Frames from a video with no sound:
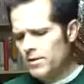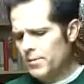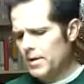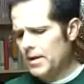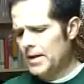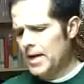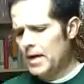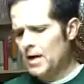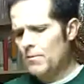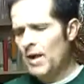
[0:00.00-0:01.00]
something like
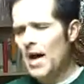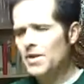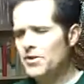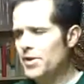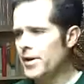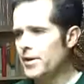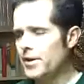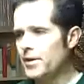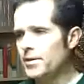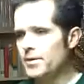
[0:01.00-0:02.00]
that. Nashin
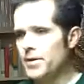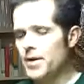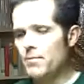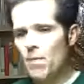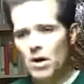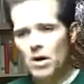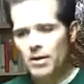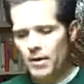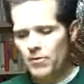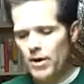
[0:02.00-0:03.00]
is the
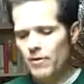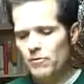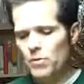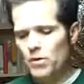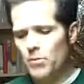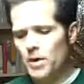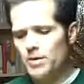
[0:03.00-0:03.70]
monk that travels with him.